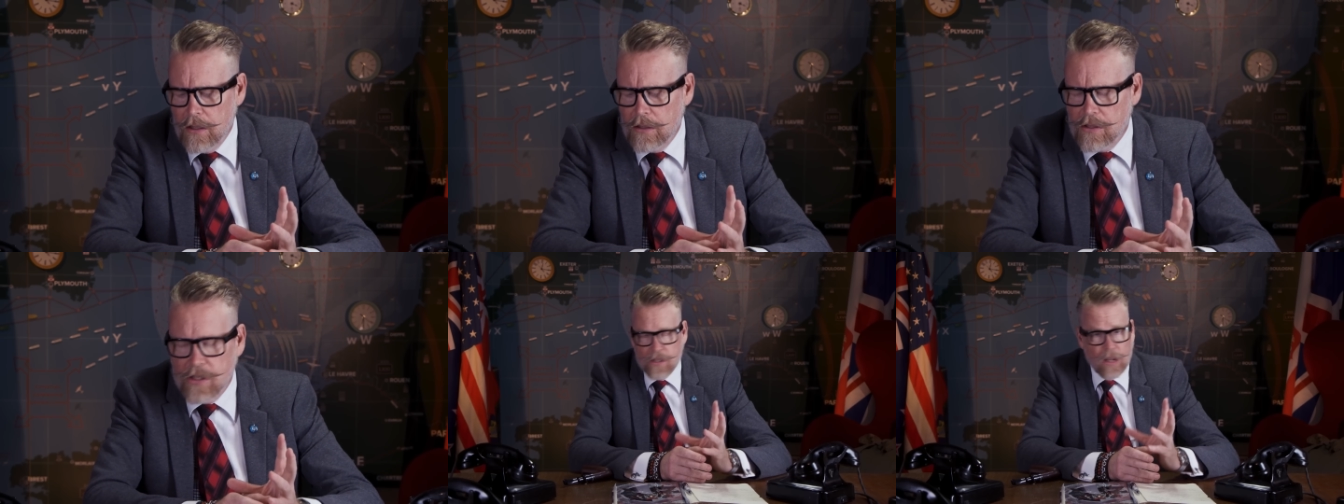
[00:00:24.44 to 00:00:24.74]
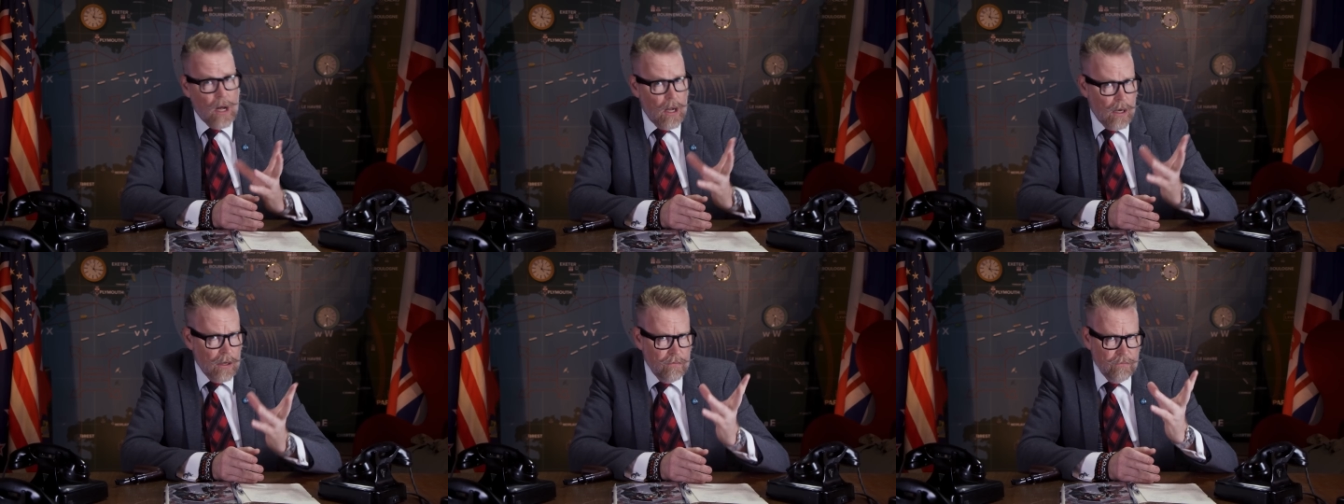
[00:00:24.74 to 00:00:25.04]

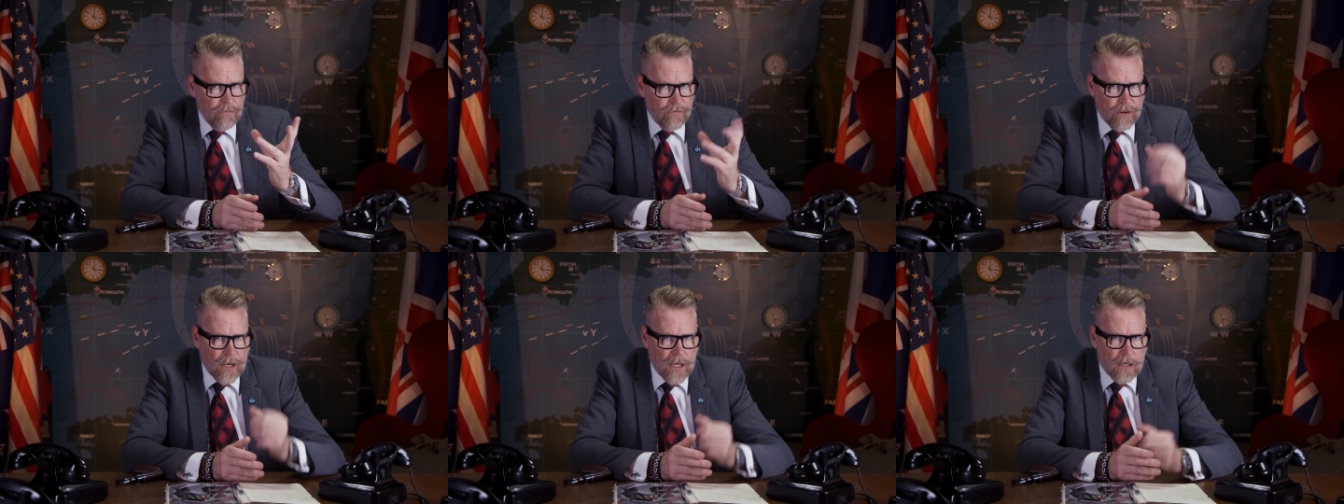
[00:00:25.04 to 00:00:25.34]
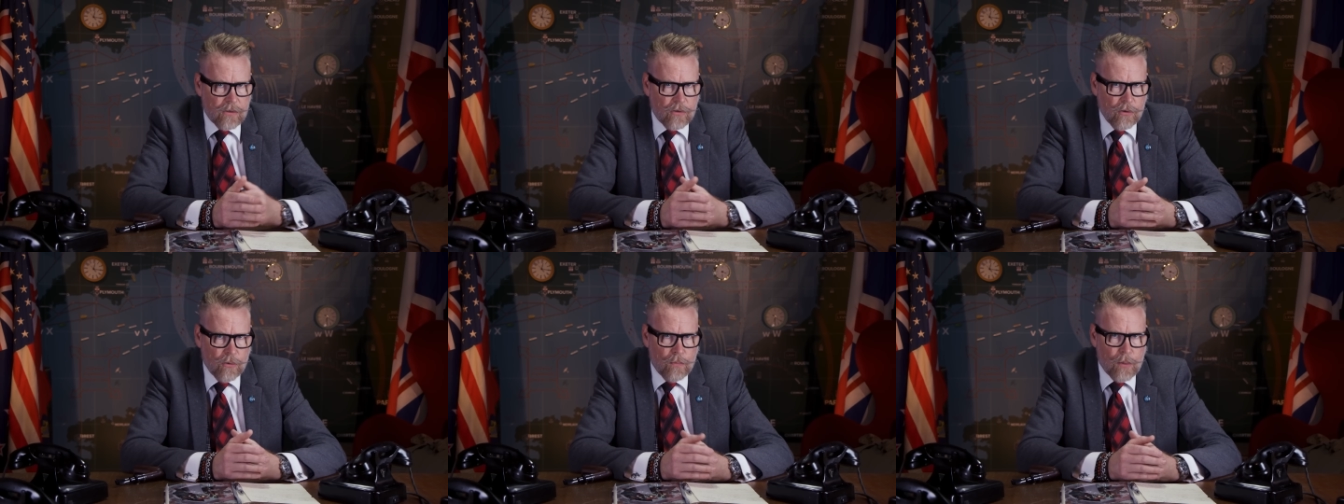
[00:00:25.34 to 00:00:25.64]
Stalin
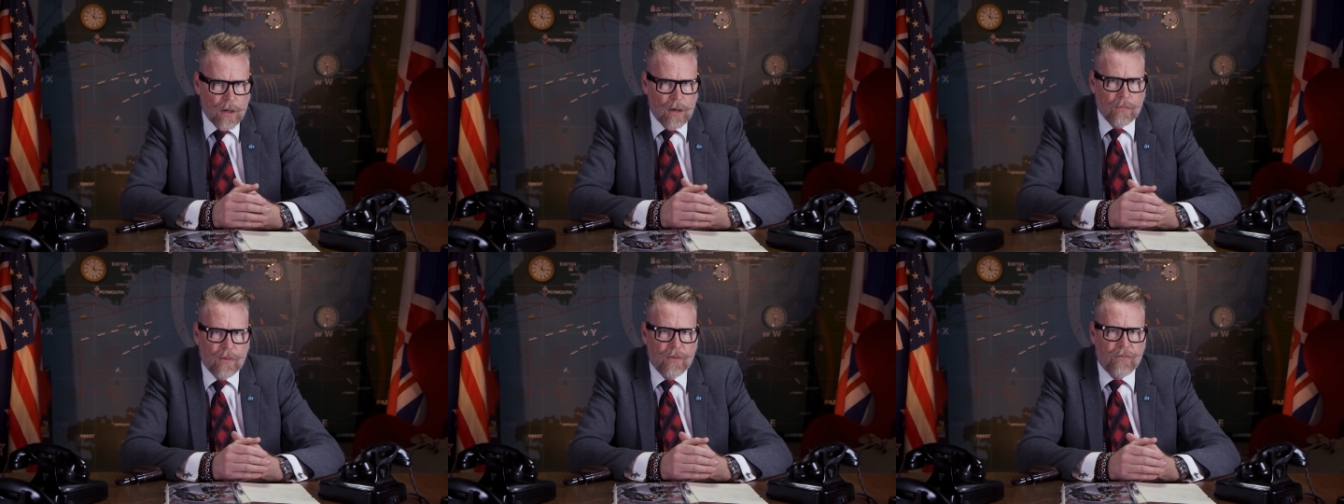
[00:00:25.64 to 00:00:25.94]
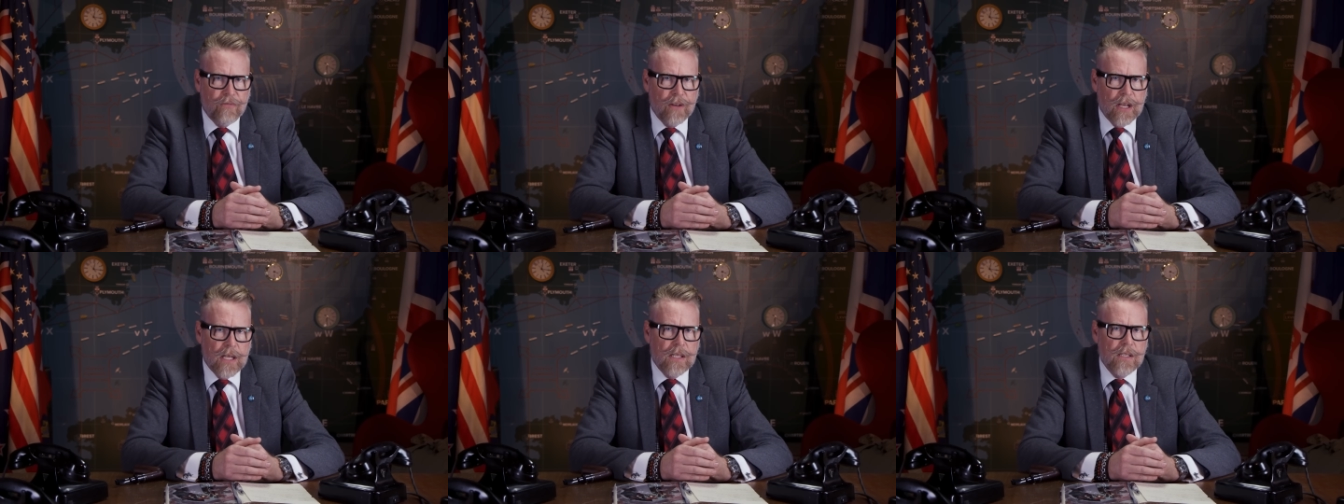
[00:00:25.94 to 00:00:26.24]
failed to bomb the
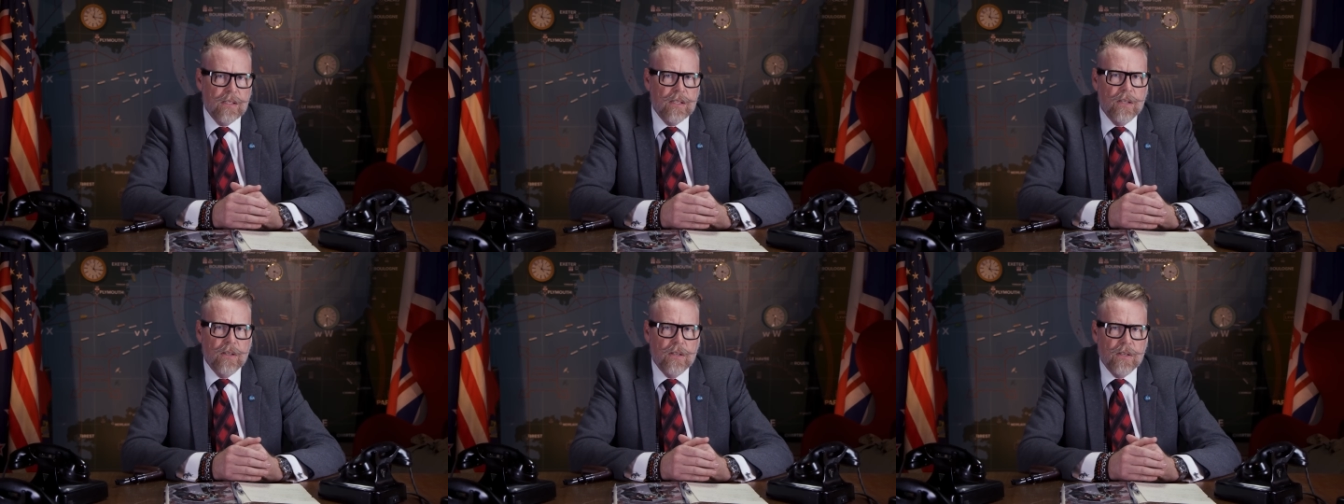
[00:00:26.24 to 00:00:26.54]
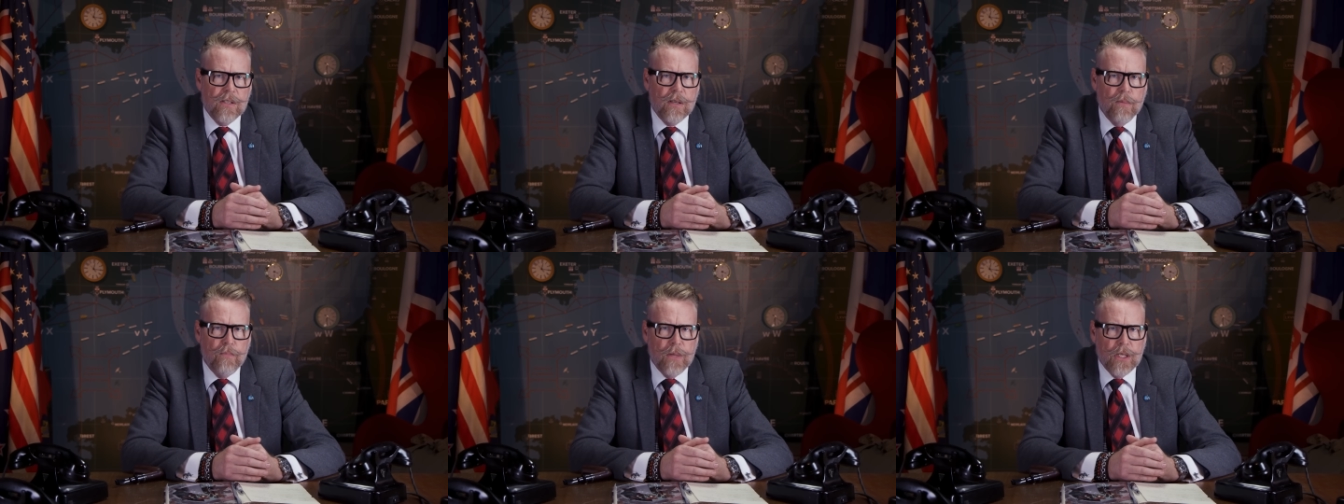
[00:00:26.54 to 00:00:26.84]
Finns
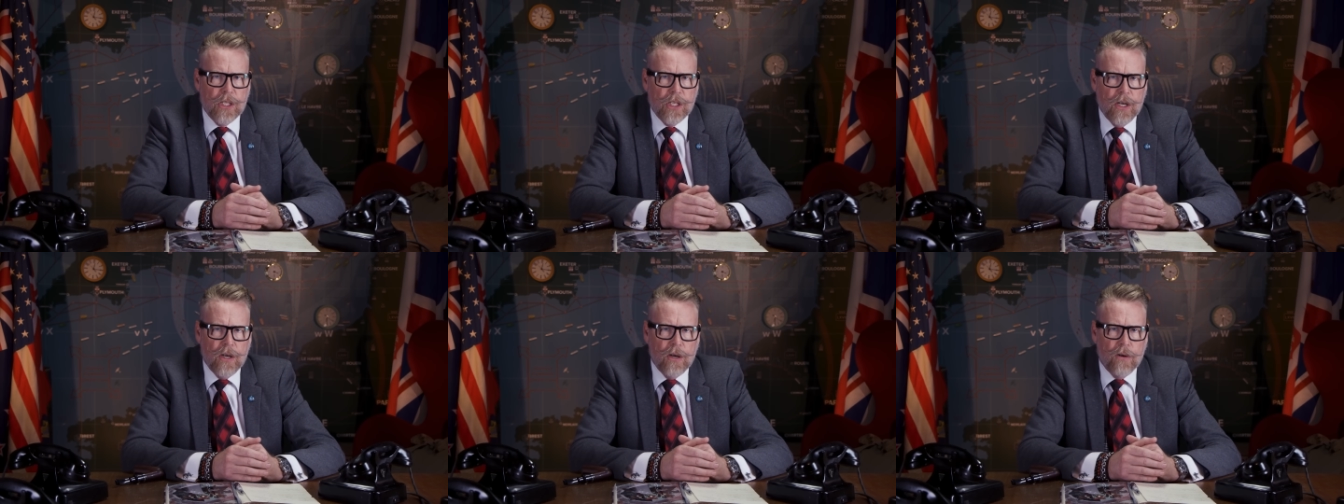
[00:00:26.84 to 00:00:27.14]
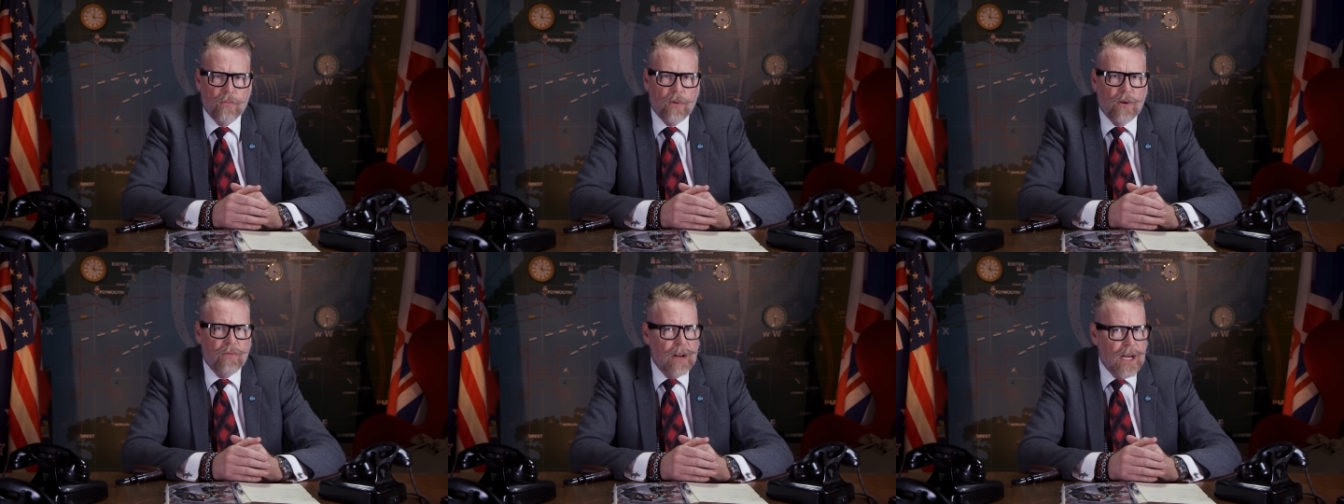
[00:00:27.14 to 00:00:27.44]
into submission
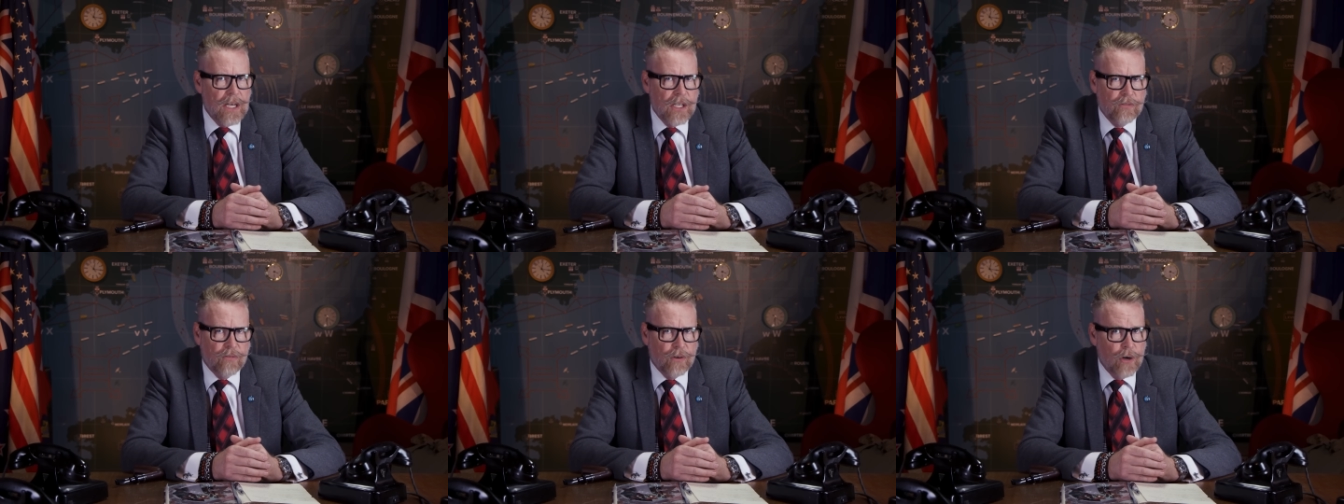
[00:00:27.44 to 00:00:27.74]
in revenge